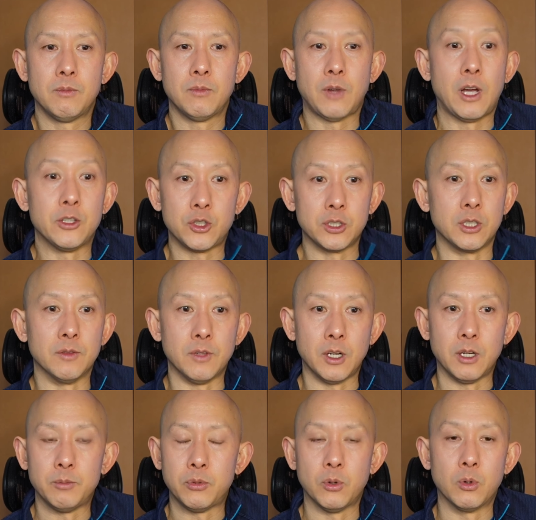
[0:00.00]
I should give
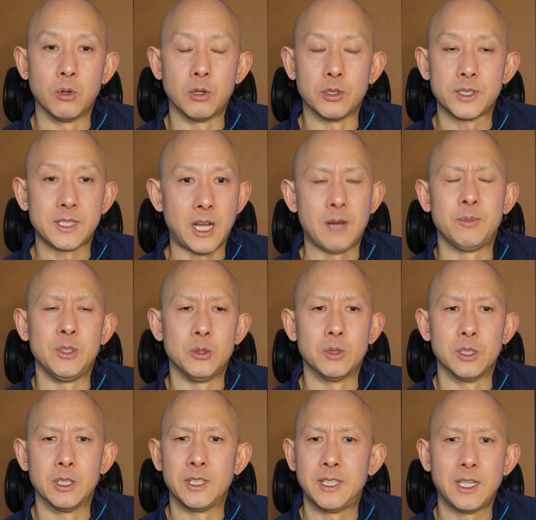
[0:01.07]
up or stop
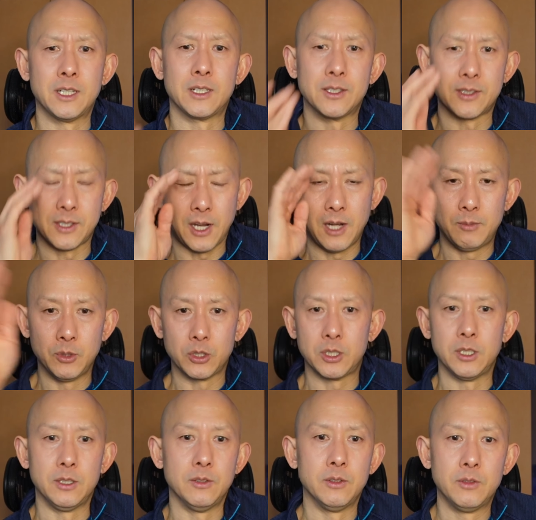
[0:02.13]
doing it again, because I'm
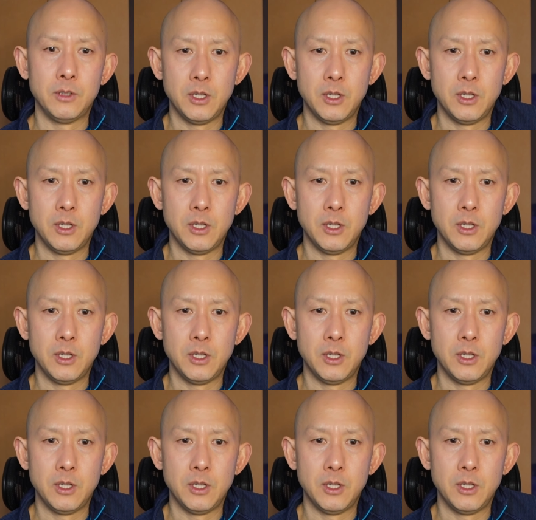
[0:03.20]
looking,